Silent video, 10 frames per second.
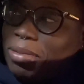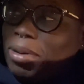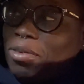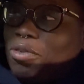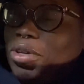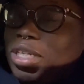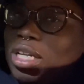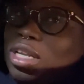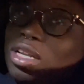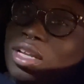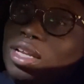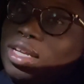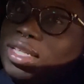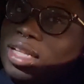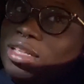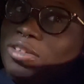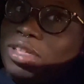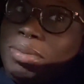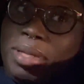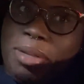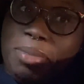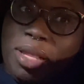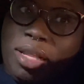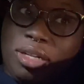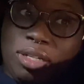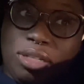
when I'm not recording. Because I literally be in bed.